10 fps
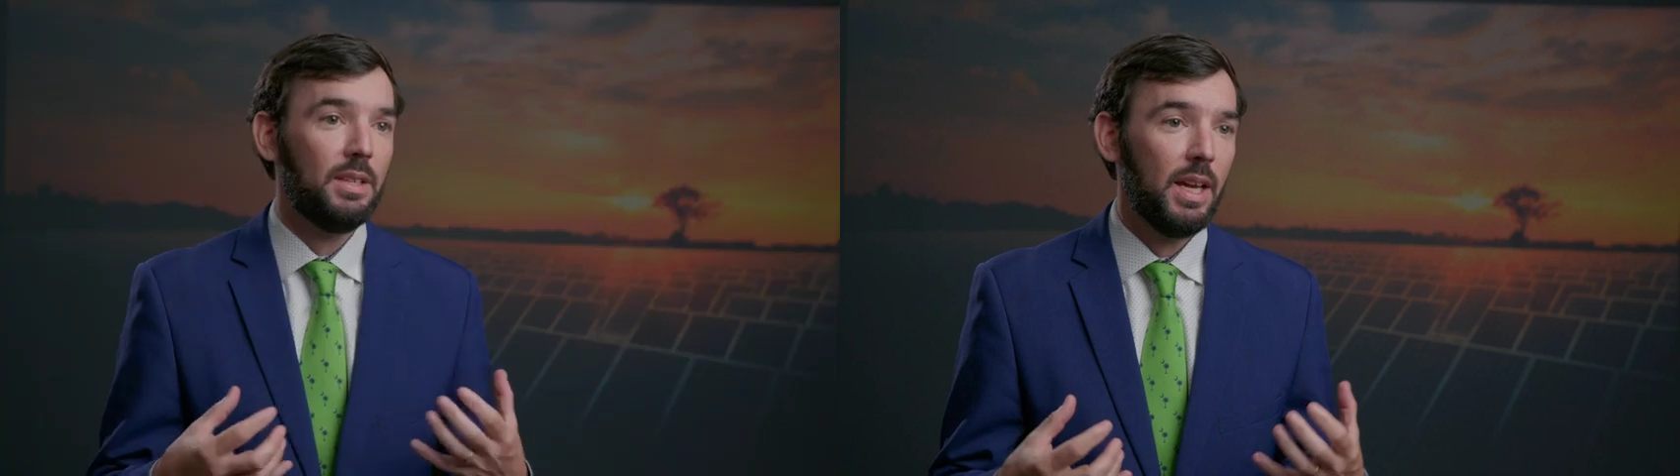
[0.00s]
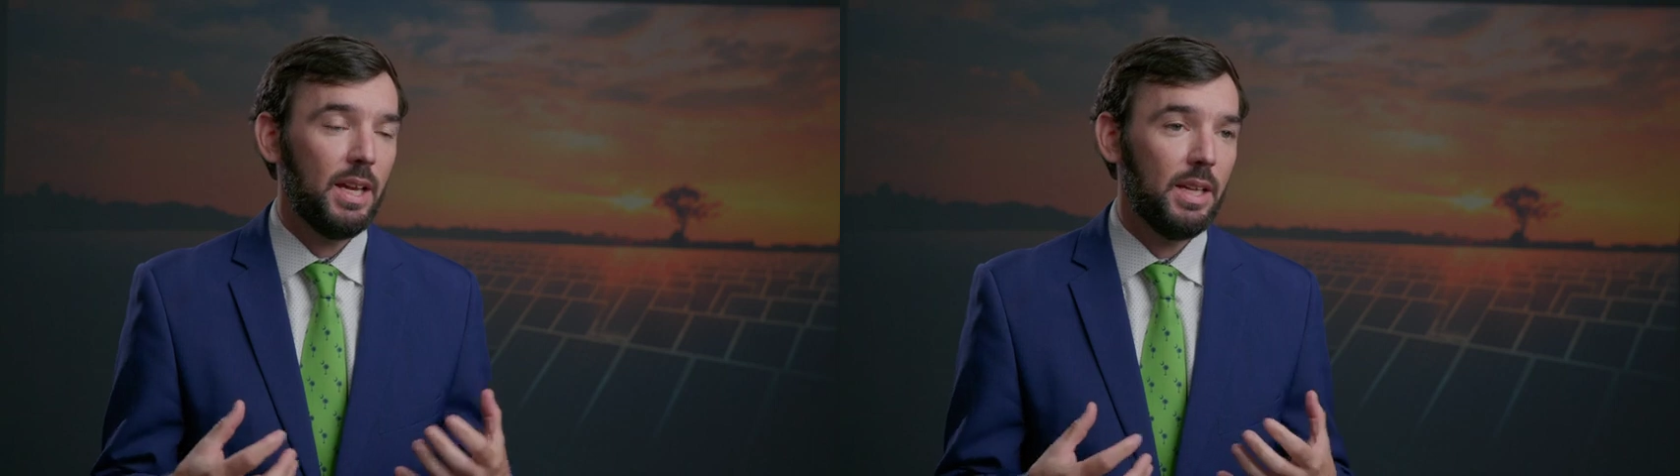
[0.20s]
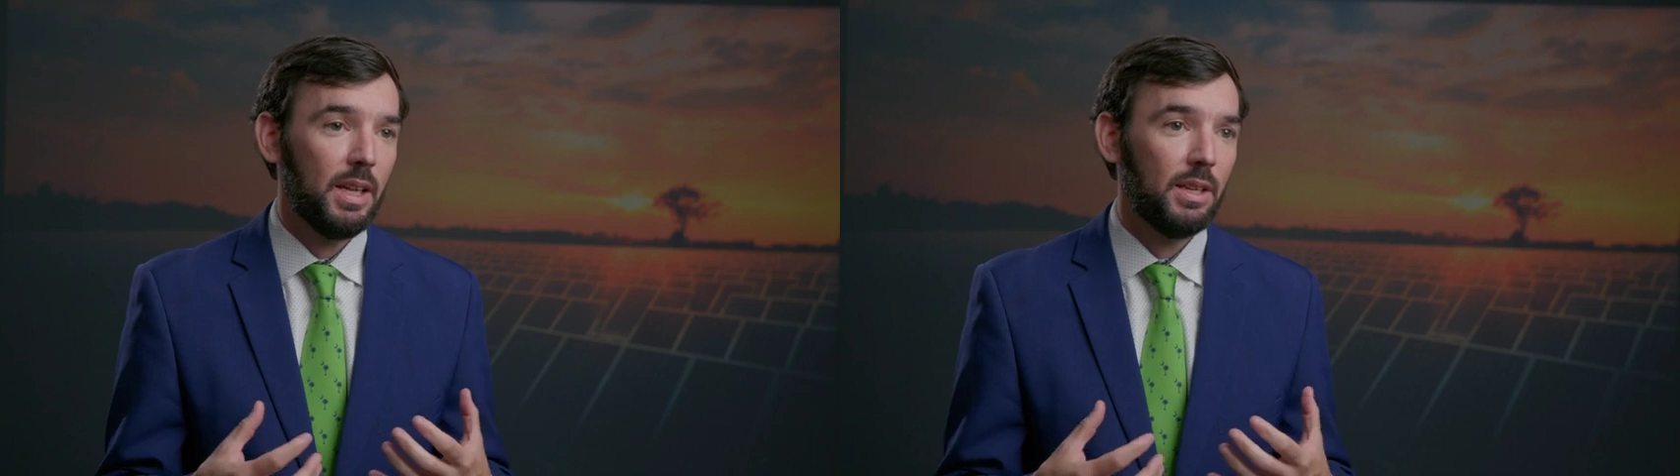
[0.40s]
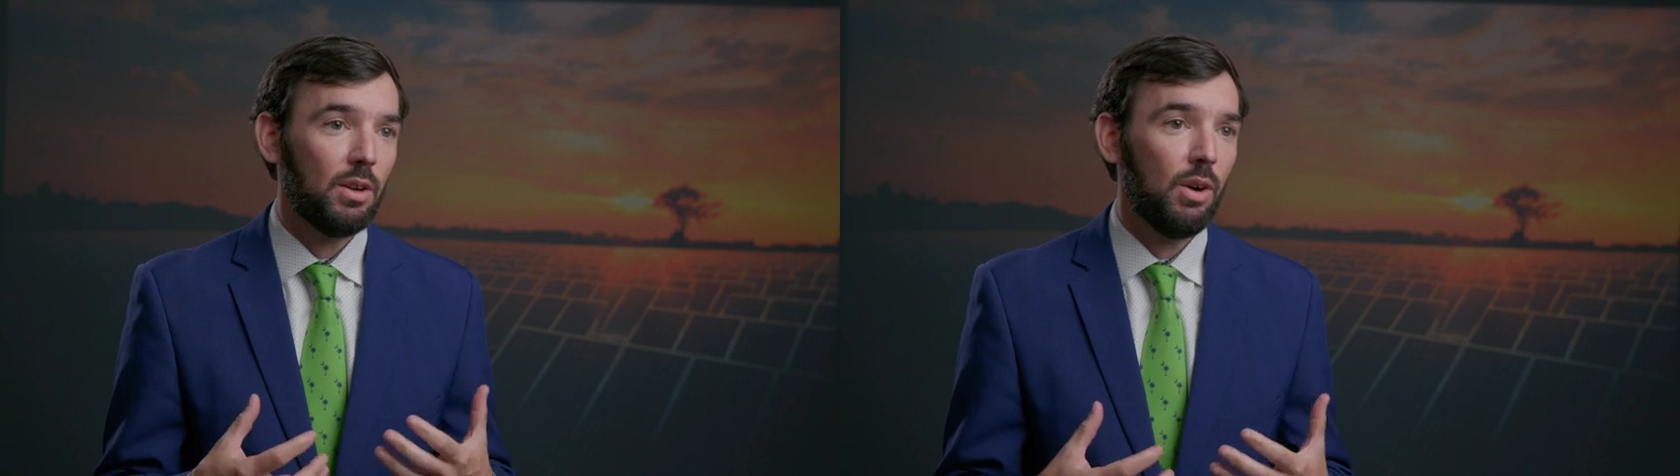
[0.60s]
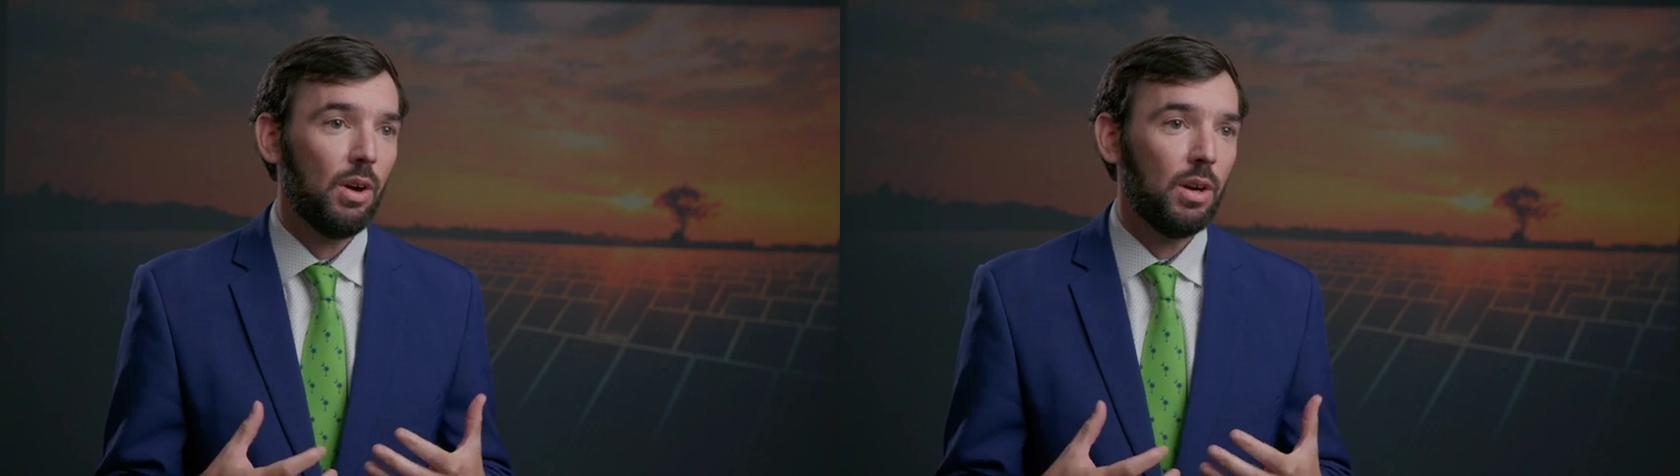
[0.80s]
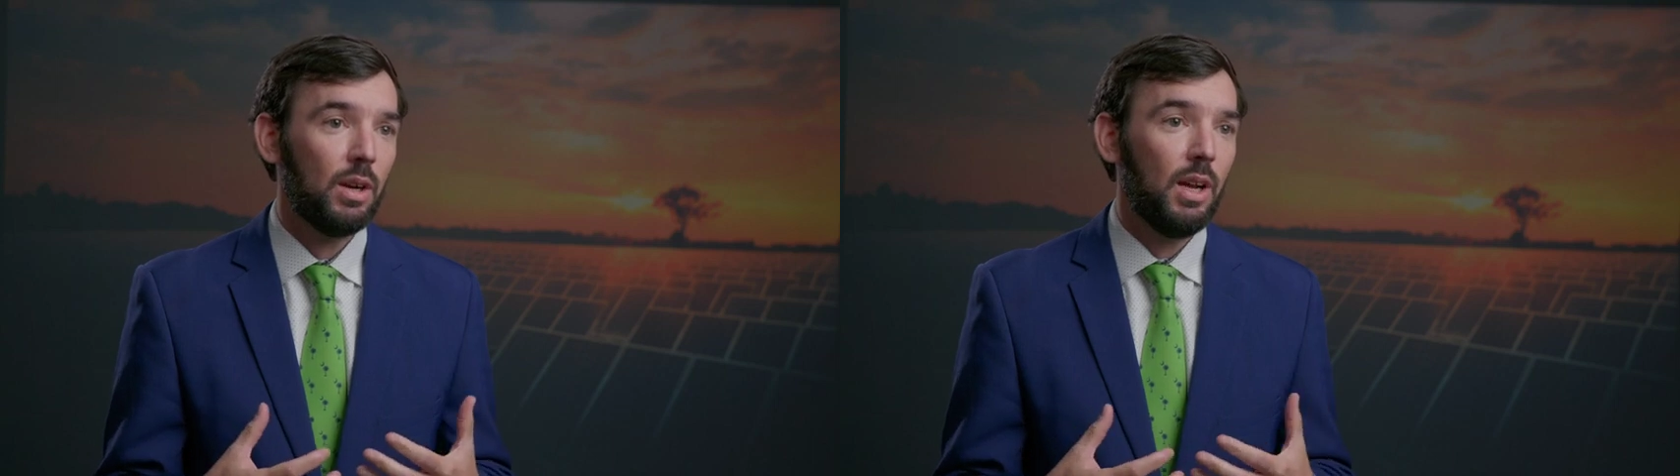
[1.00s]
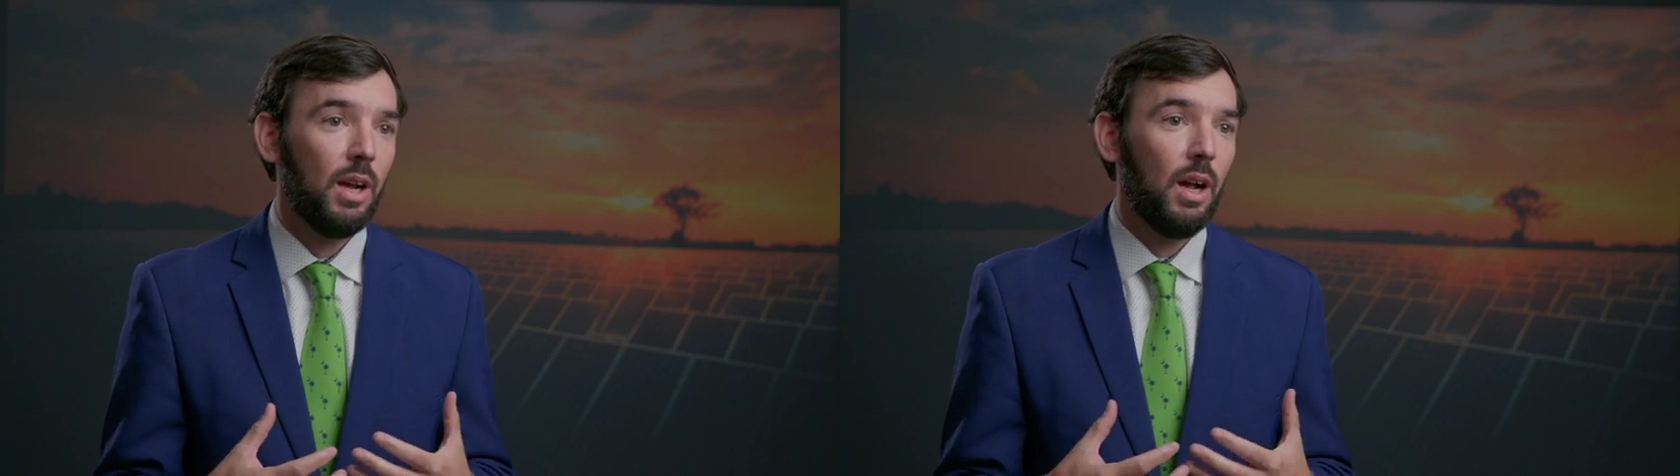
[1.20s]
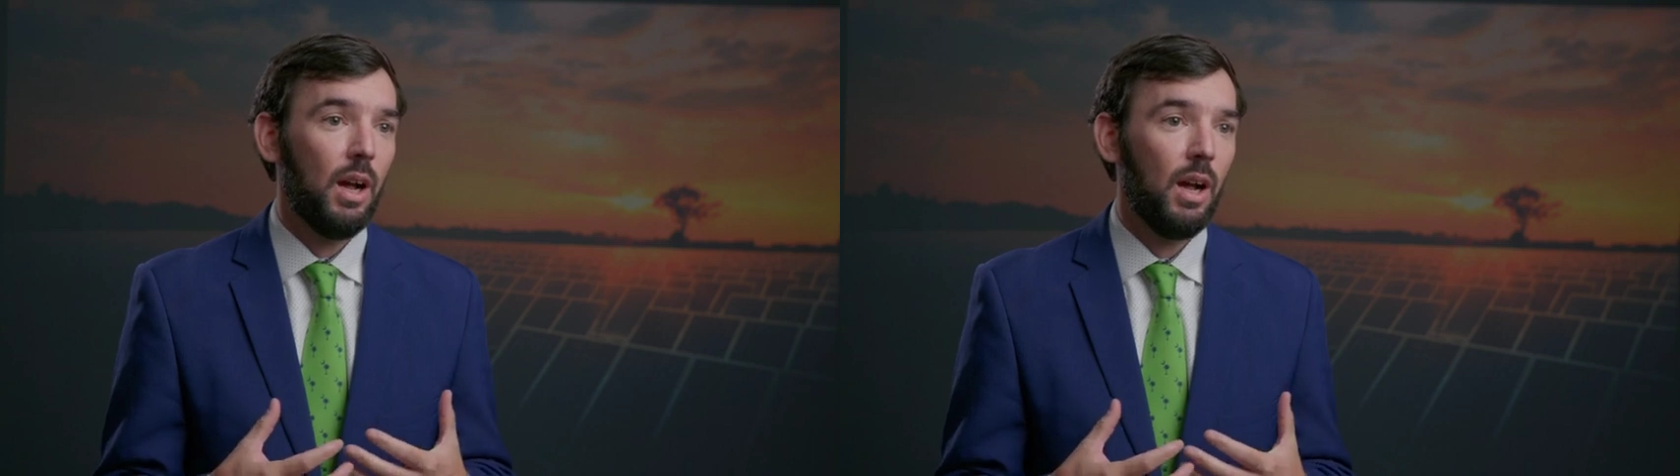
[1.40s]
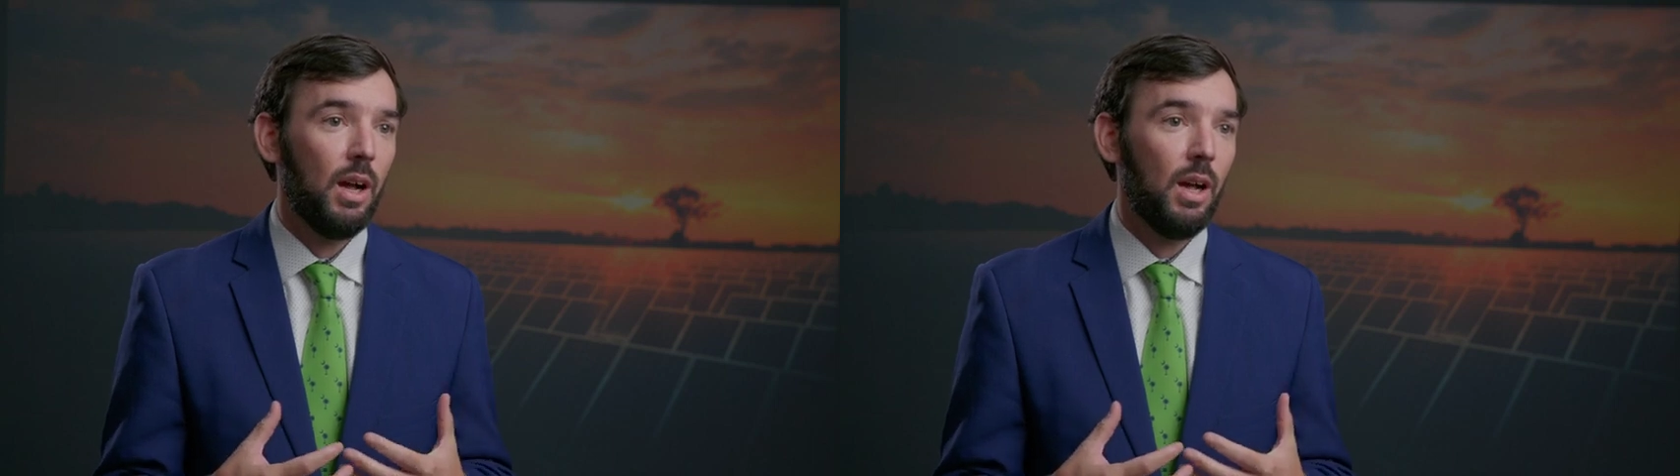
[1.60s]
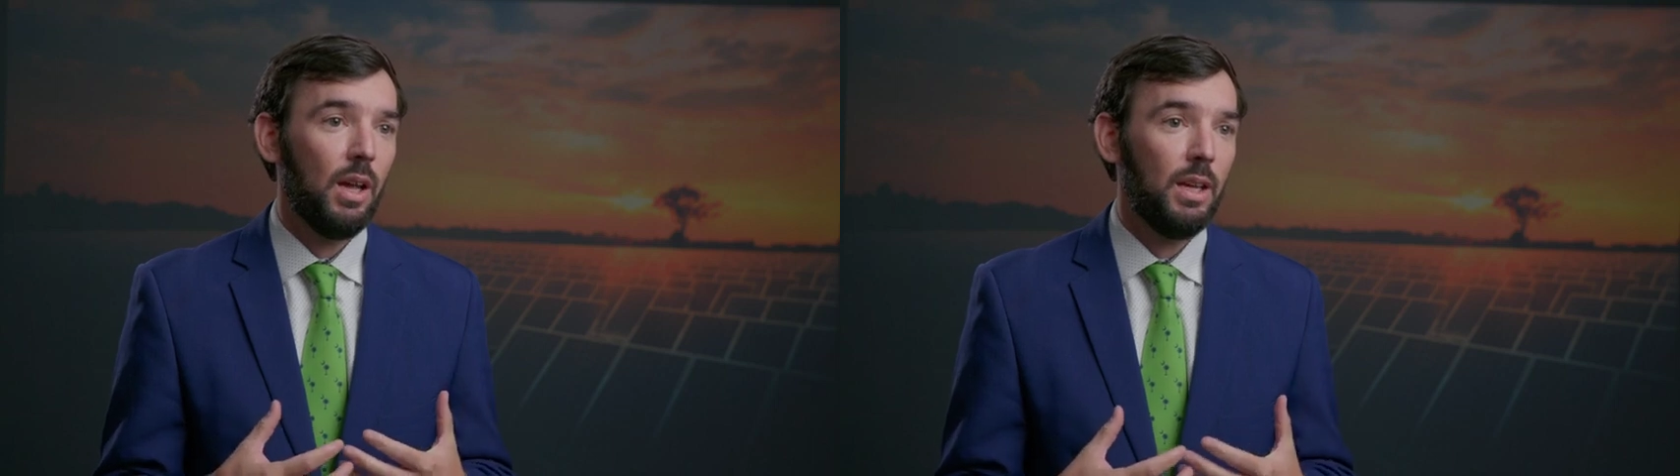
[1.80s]
taking that to heart
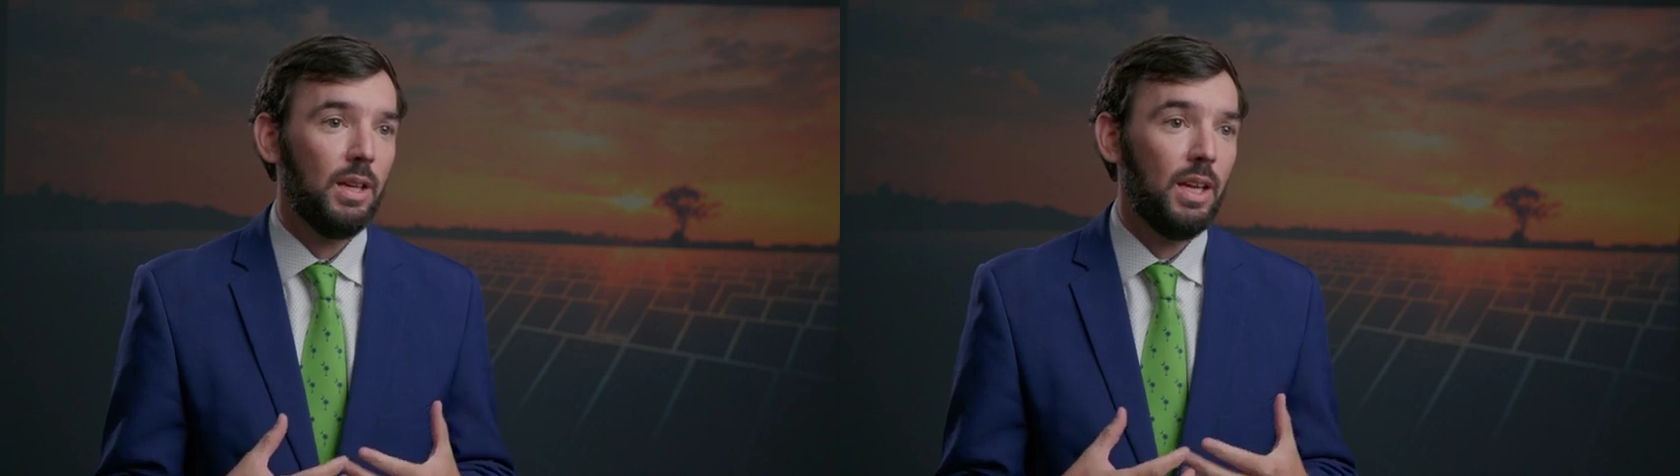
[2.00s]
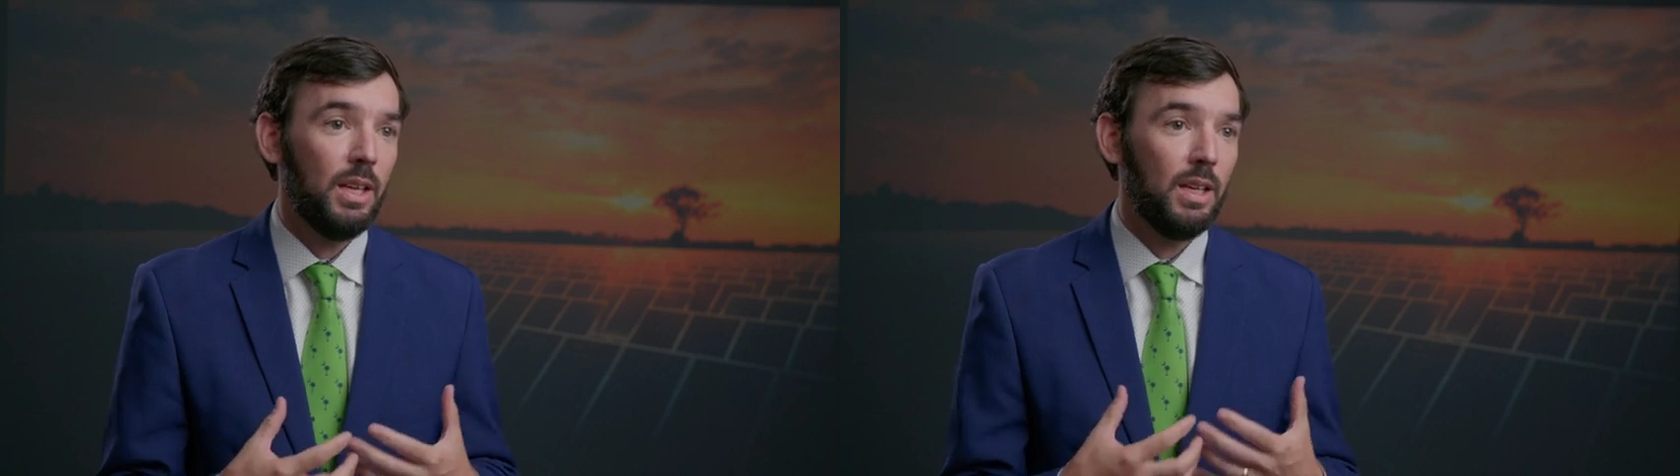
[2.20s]
in